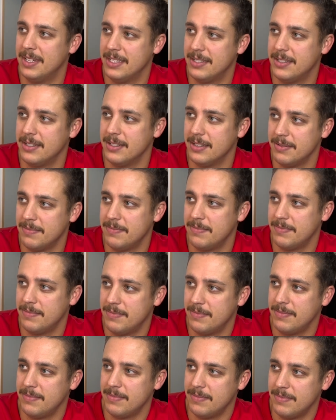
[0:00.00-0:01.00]
That's
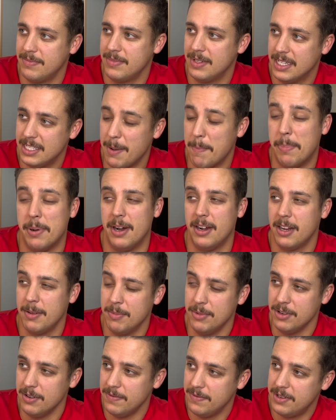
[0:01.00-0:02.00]
the punk
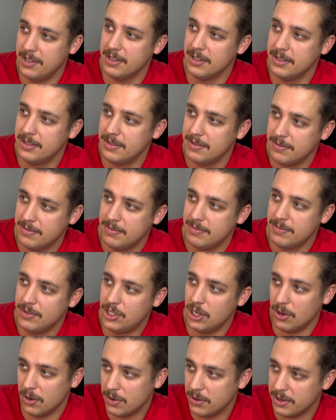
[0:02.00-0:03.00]
move to
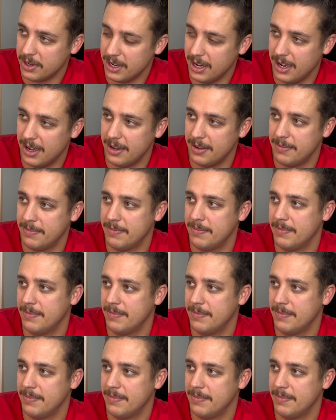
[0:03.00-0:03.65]
chokehold a guy.